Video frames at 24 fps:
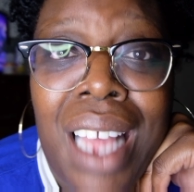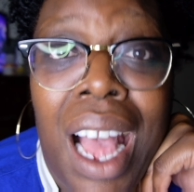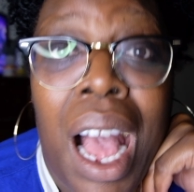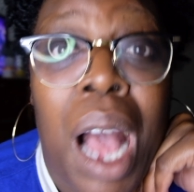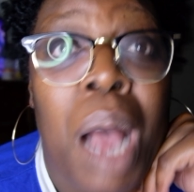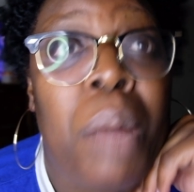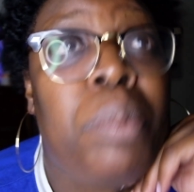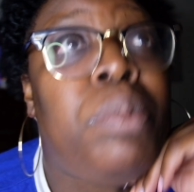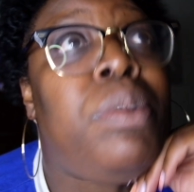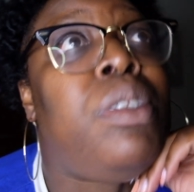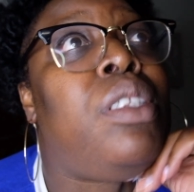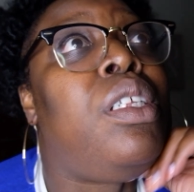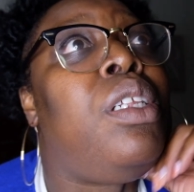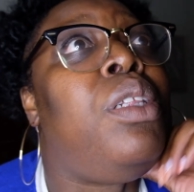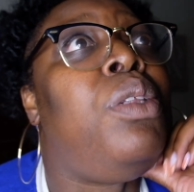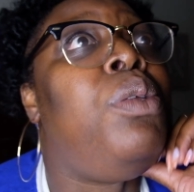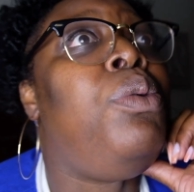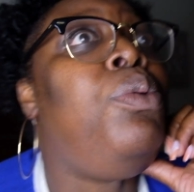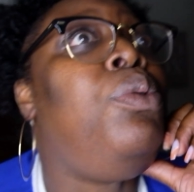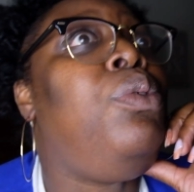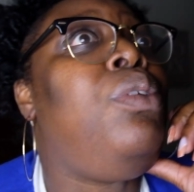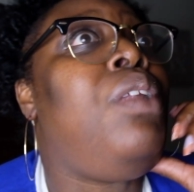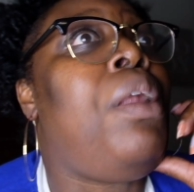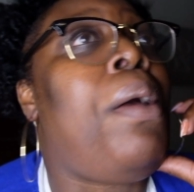
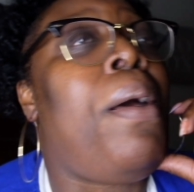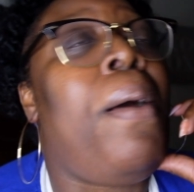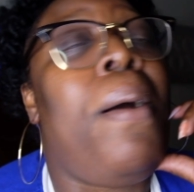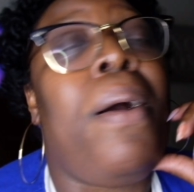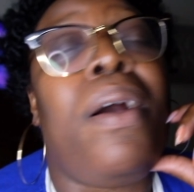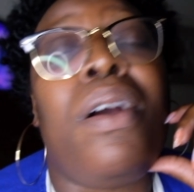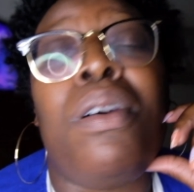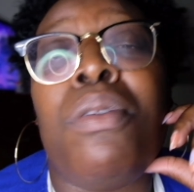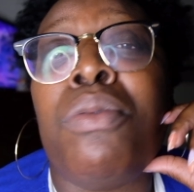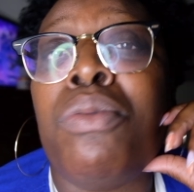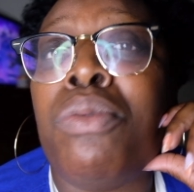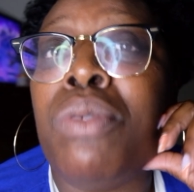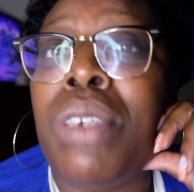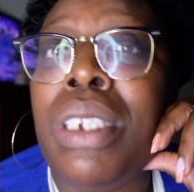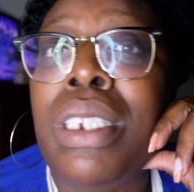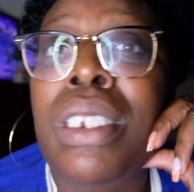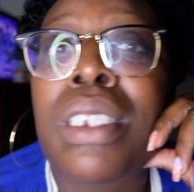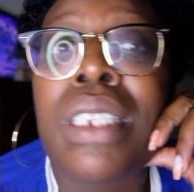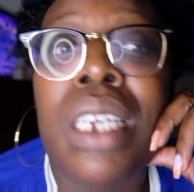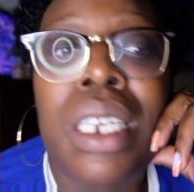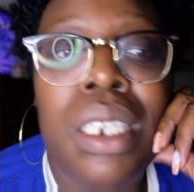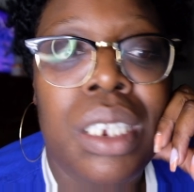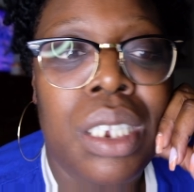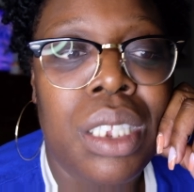absolute
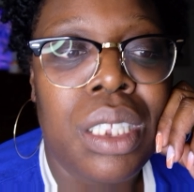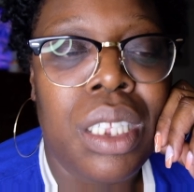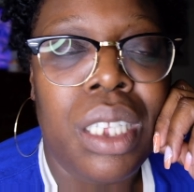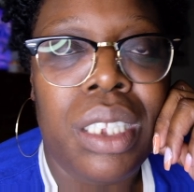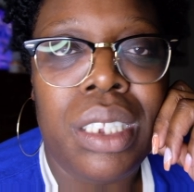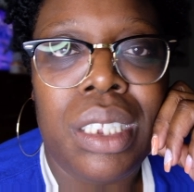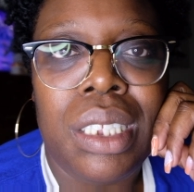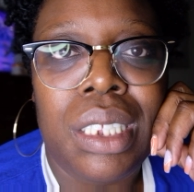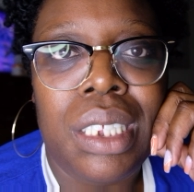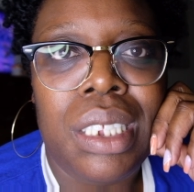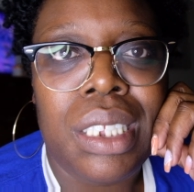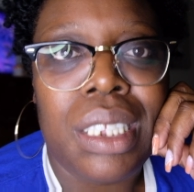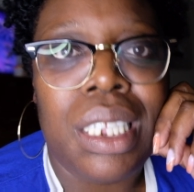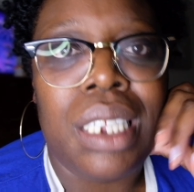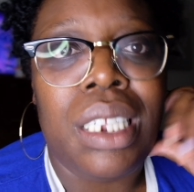ridiculousness.